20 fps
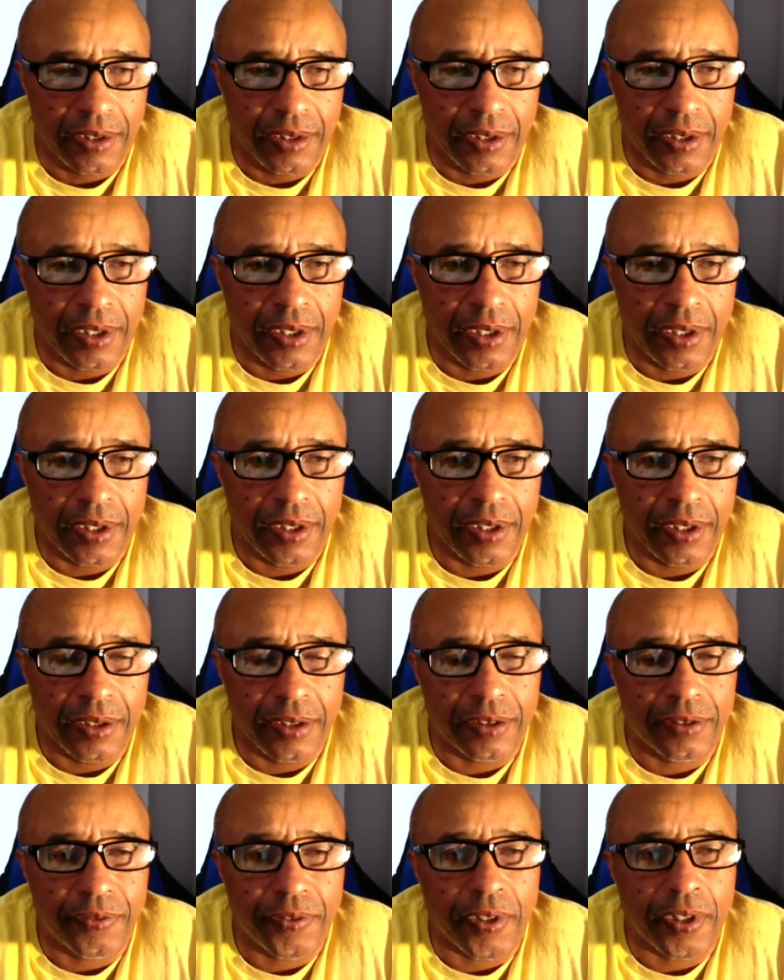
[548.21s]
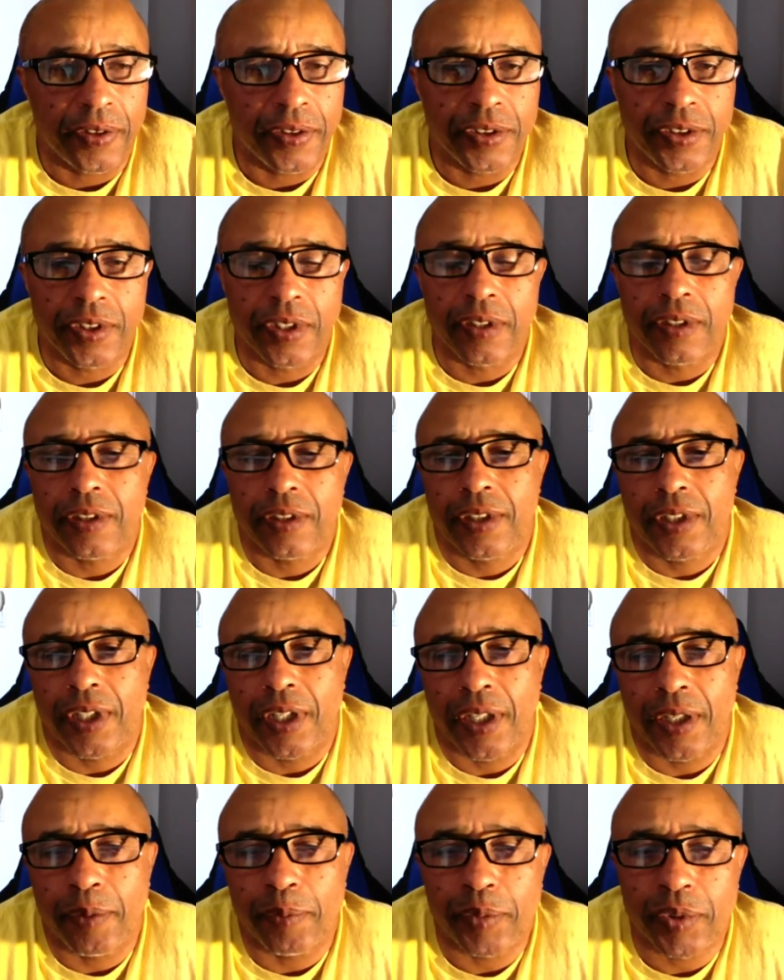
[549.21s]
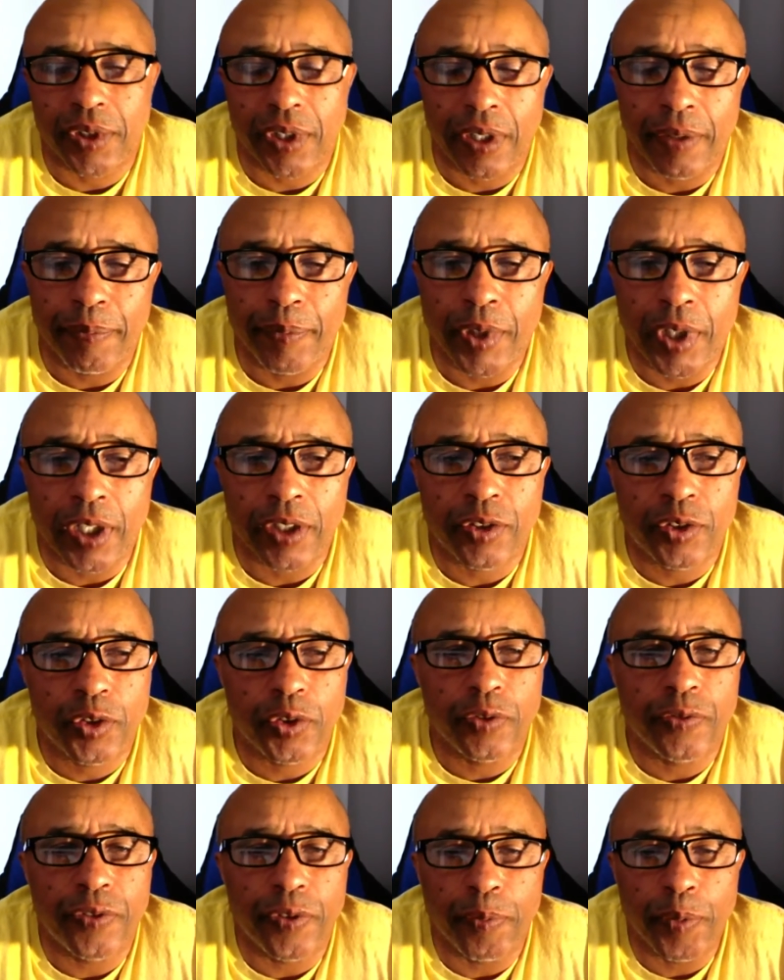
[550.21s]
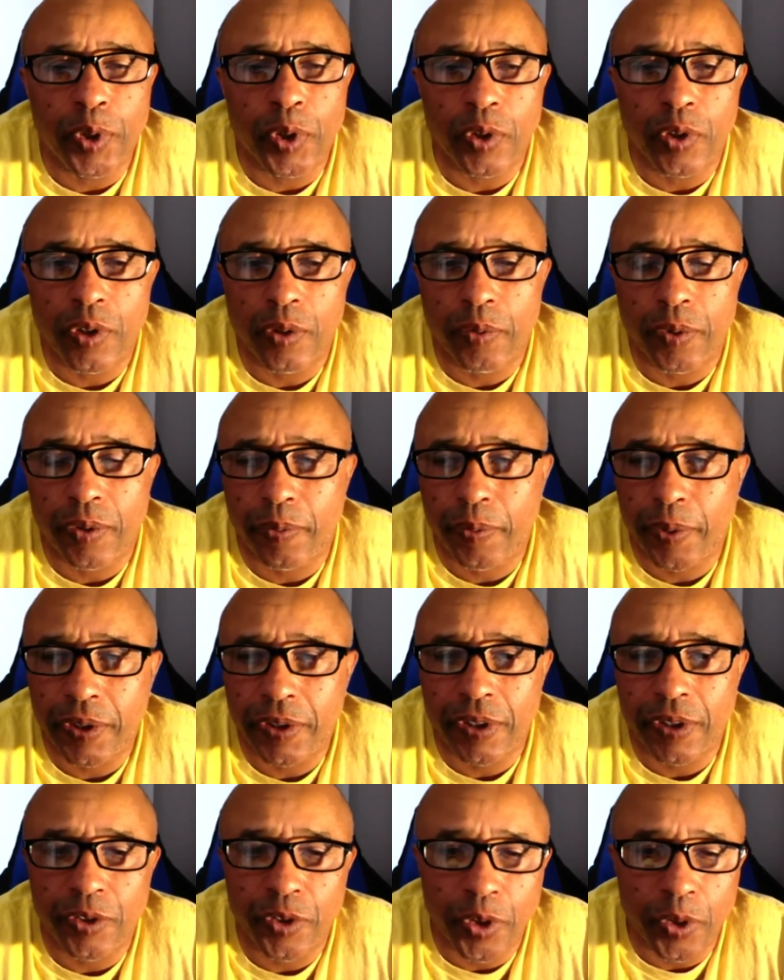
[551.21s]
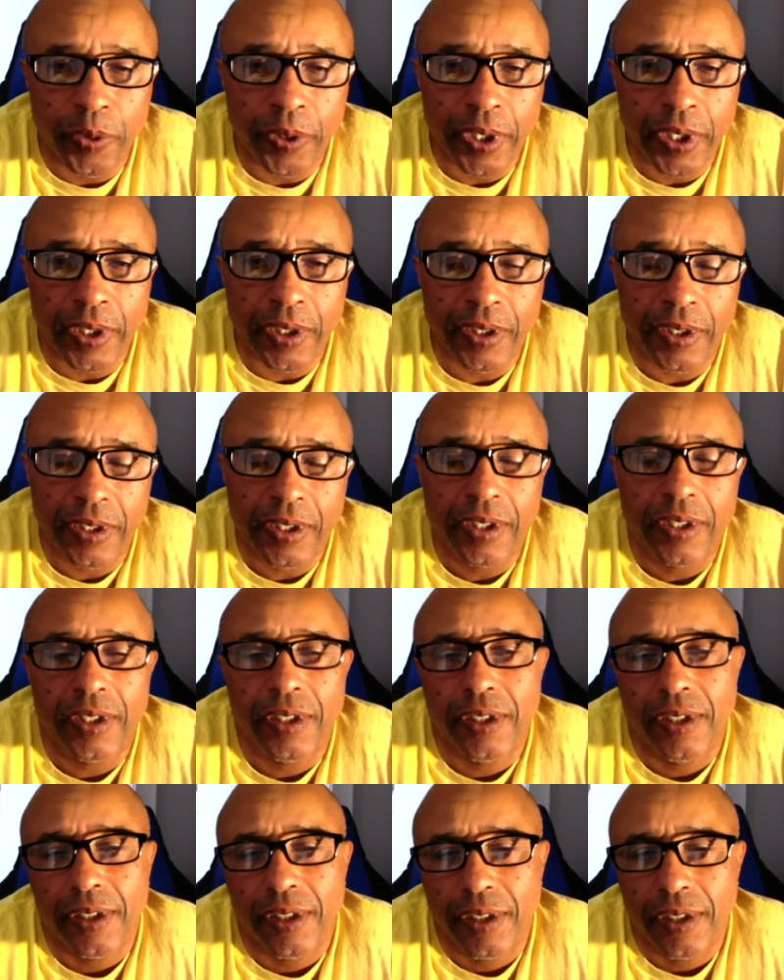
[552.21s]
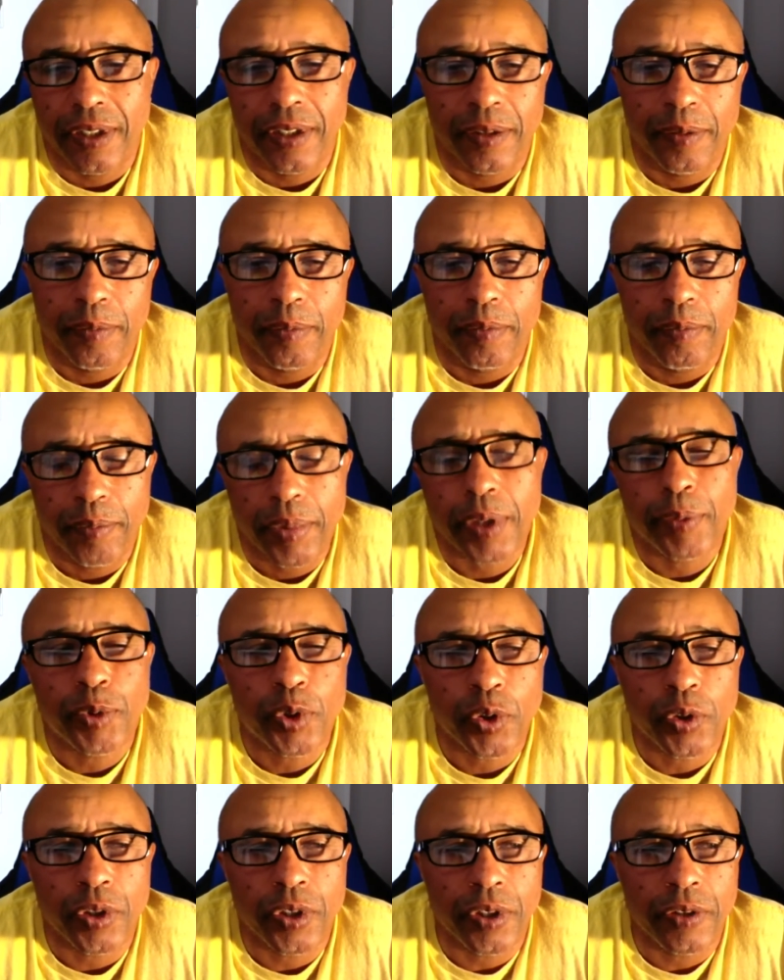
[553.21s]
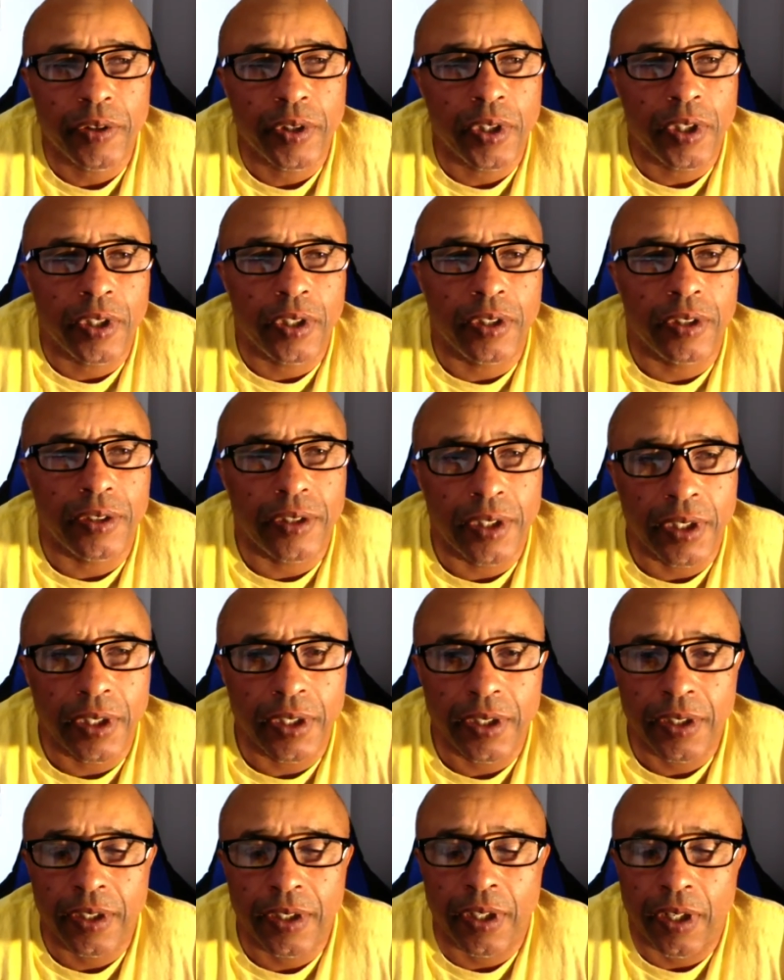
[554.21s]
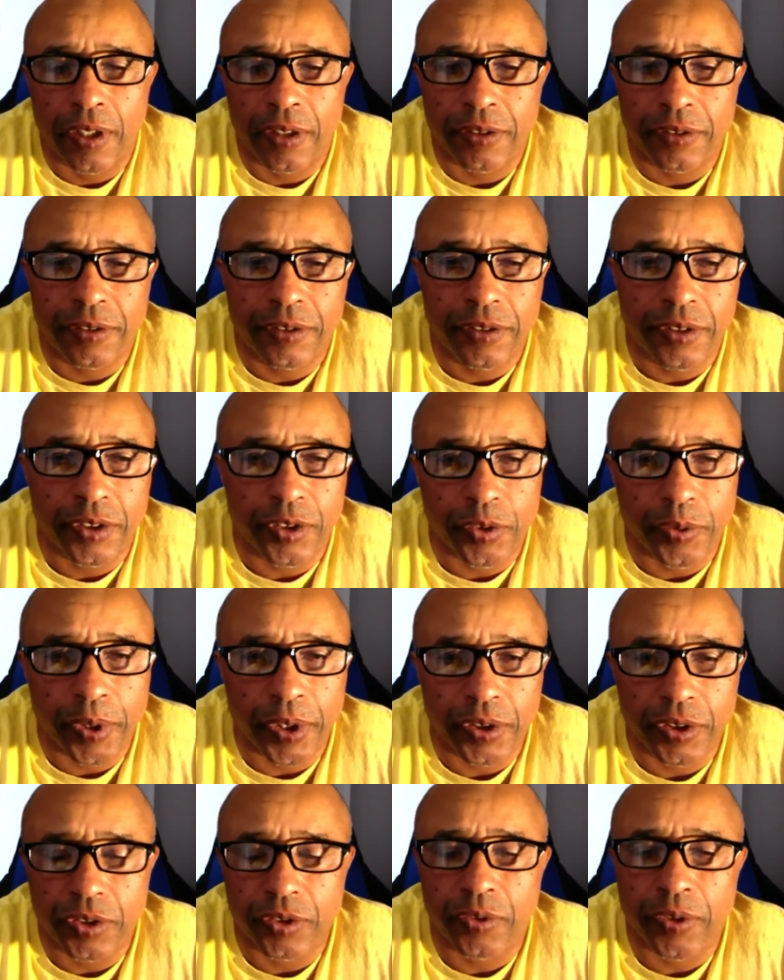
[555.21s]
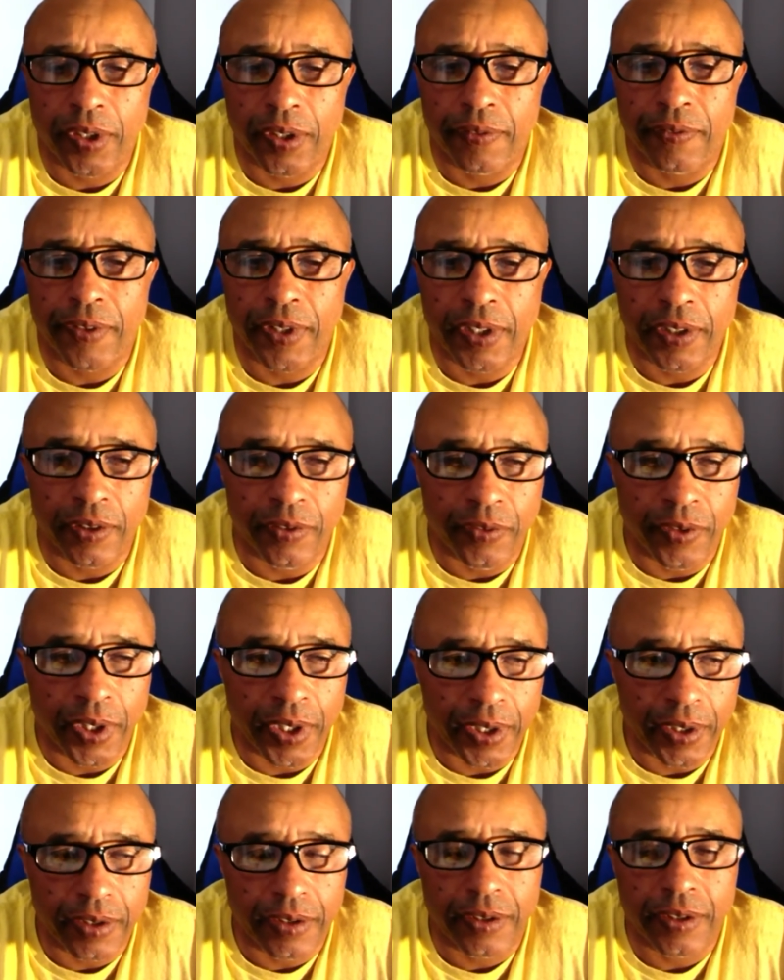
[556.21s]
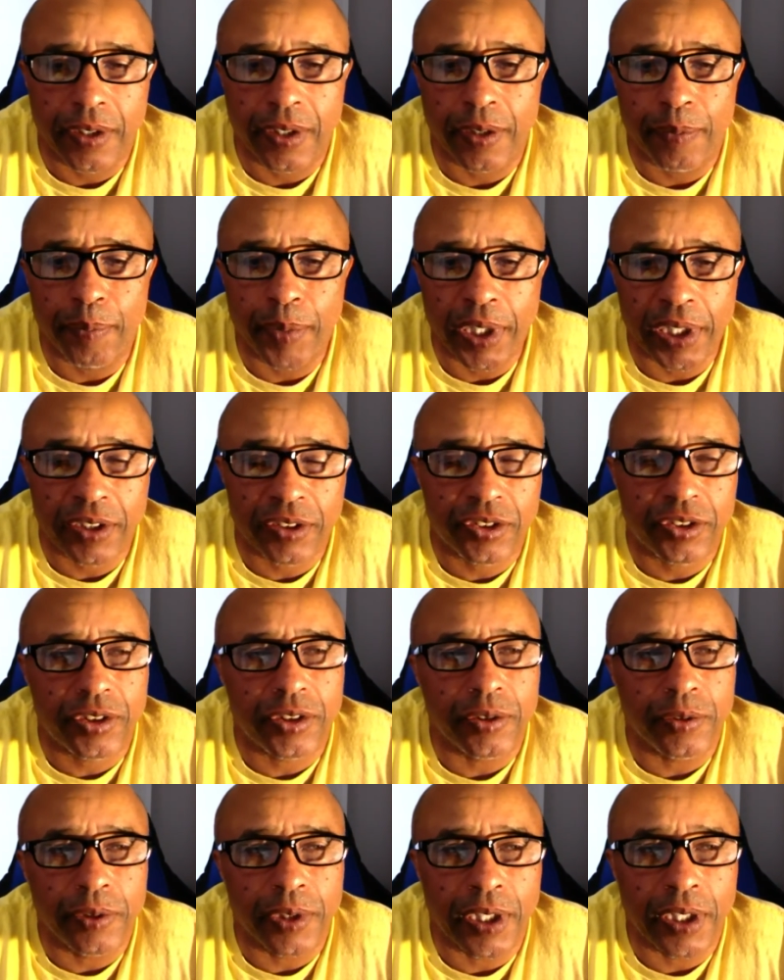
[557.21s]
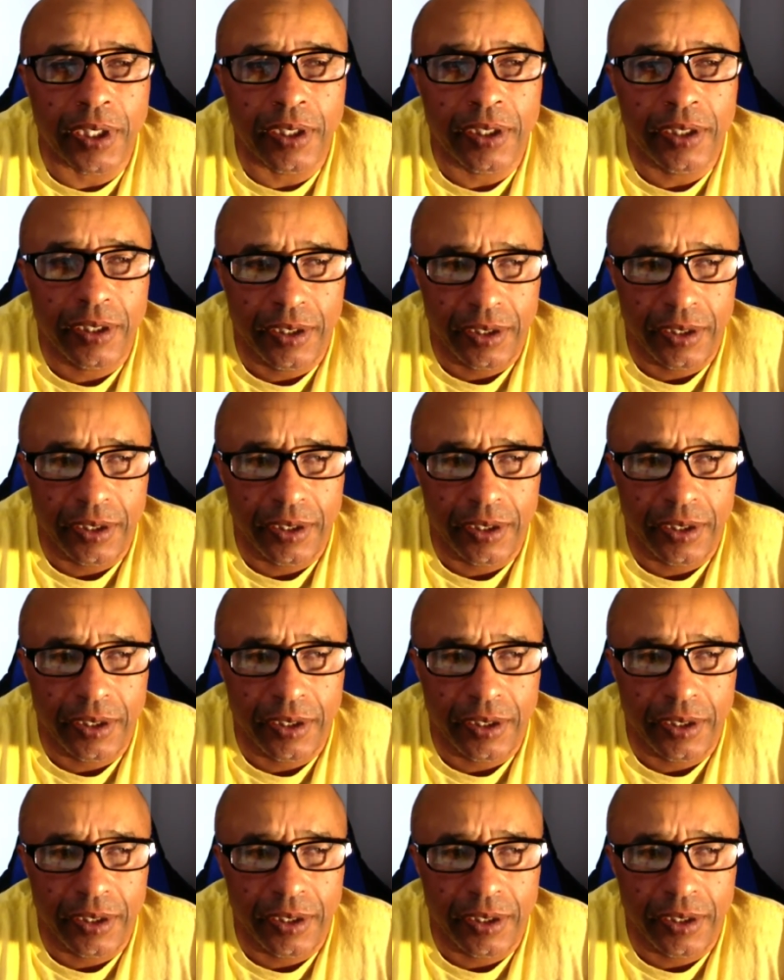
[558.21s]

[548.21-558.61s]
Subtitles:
And as far as the other teams, I'm not too familiar with what they're doing, but I'm sure they're all in our situation trying to find the right mix to